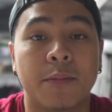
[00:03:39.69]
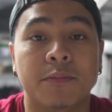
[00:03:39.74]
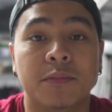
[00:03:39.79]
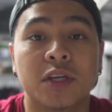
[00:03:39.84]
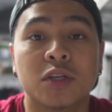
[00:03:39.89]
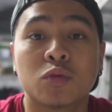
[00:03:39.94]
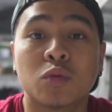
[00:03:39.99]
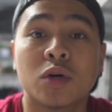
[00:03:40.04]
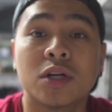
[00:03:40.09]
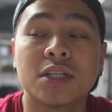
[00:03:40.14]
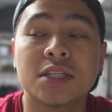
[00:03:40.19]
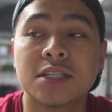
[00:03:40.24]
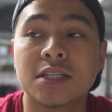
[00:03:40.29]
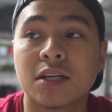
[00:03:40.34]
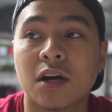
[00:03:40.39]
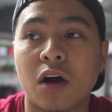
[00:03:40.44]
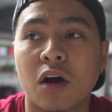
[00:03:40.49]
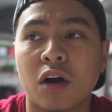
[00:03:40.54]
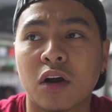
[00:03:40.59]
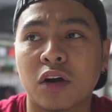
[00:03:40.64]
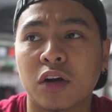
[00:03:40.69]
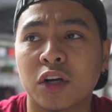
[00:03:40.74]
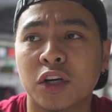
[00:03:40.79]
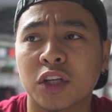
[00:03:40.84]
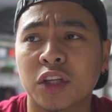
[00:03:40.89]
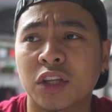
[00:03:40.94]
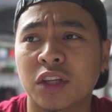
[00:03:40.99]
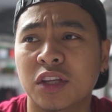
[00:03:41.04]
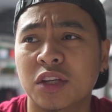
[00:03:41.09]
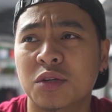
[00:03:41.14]
these ones are
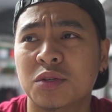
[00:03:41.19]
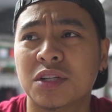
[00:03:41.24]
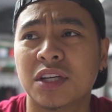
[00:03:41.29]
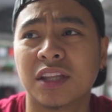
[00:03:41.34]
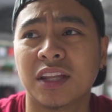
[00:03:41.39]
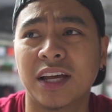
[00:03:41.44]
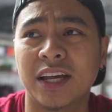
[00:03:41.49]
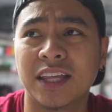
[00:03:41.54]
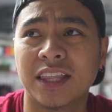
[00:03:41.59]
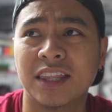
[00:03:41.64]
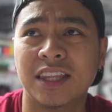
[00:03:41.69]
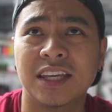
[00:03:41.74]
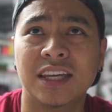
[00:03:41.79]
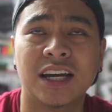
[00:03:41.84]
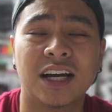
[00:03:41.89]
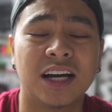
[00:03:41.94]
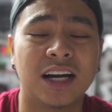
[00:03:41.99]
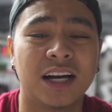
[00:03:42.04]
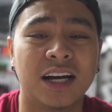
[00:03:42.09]
using like the